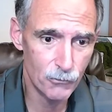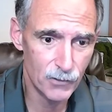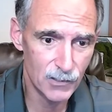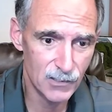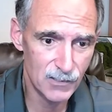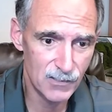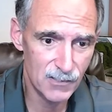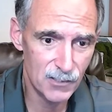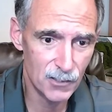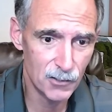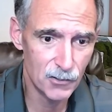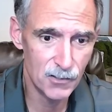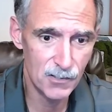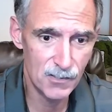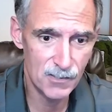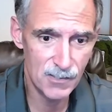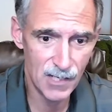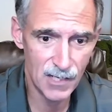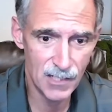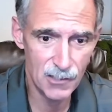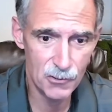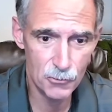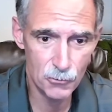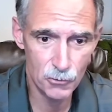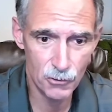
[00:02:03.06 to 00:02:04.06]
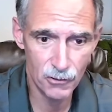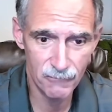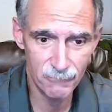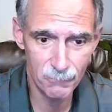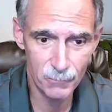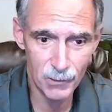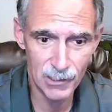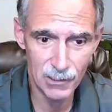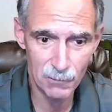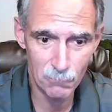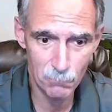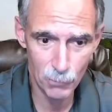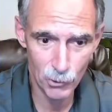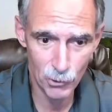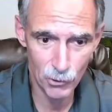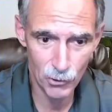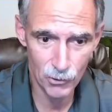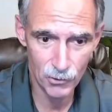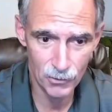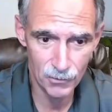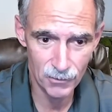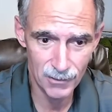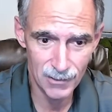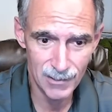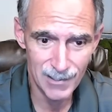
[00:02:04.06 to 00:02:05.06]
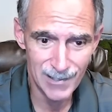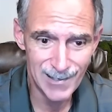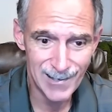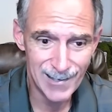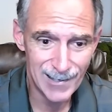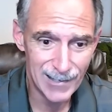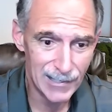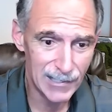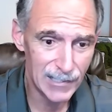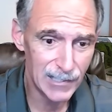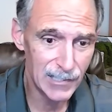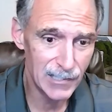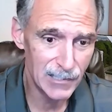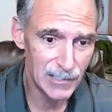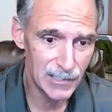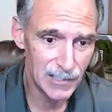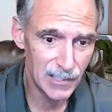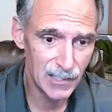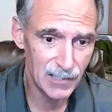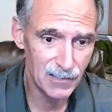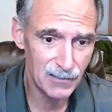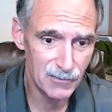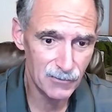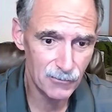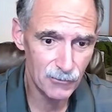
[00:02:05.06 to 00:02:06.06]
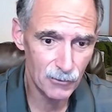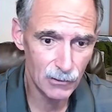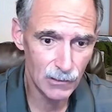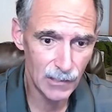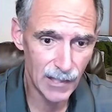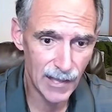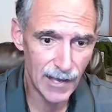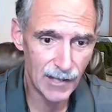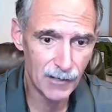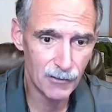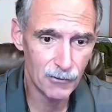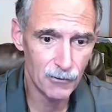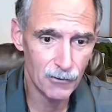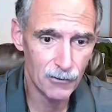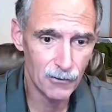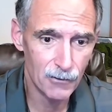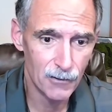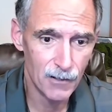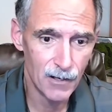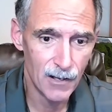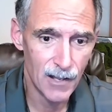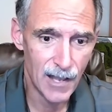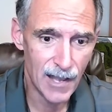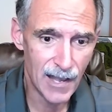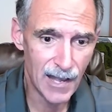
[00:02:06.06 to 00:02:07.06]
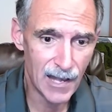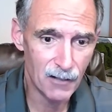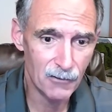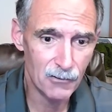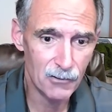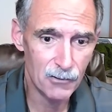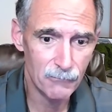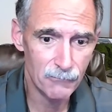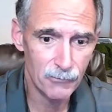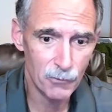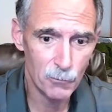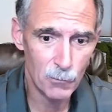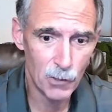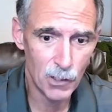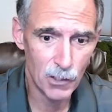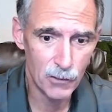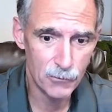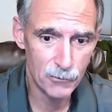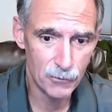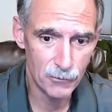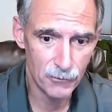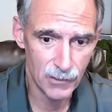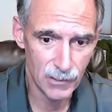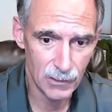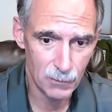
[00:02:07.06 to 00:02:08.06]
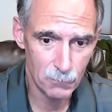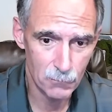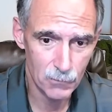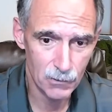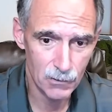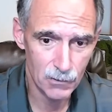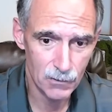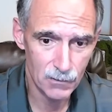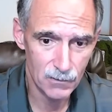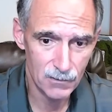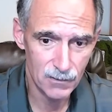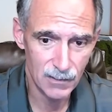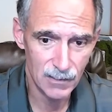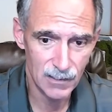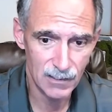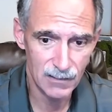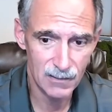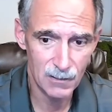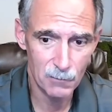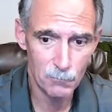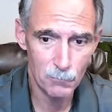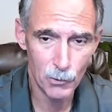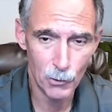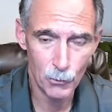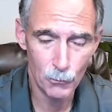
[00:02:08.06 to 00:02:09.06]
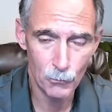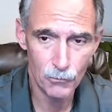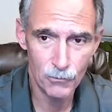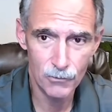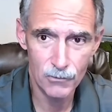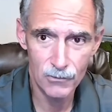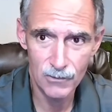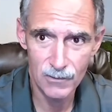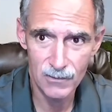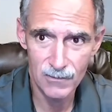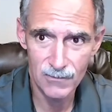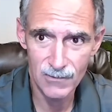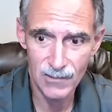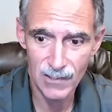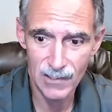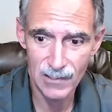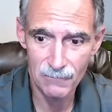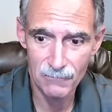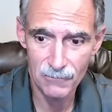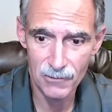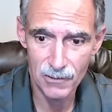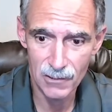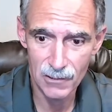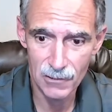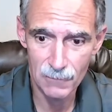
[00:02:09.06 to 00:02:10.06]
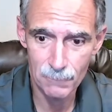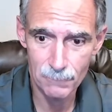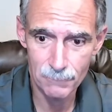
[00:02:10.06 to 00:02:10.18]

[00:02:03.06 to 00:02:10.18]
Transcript: in serious danger of being burned. He kicked the ladder out from under them to get them both to safety.